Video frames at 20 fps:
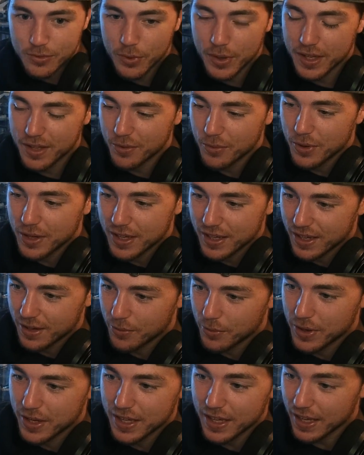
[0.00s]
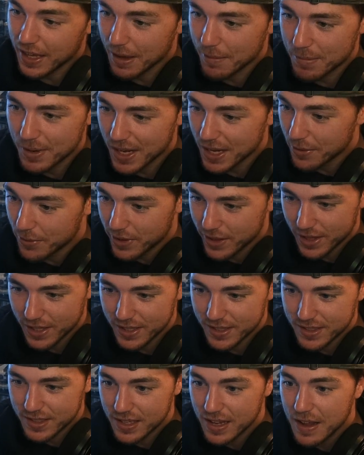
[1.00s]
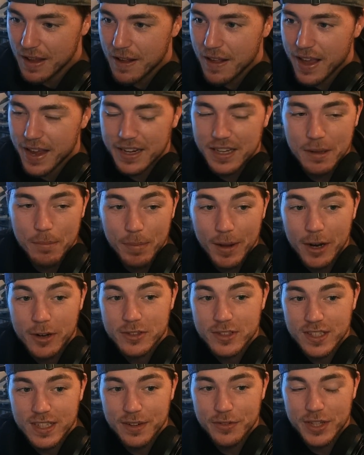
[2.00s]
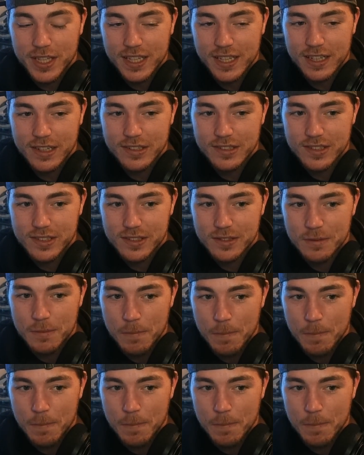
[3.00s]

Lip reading: We could get by with this. In comparison to everything else,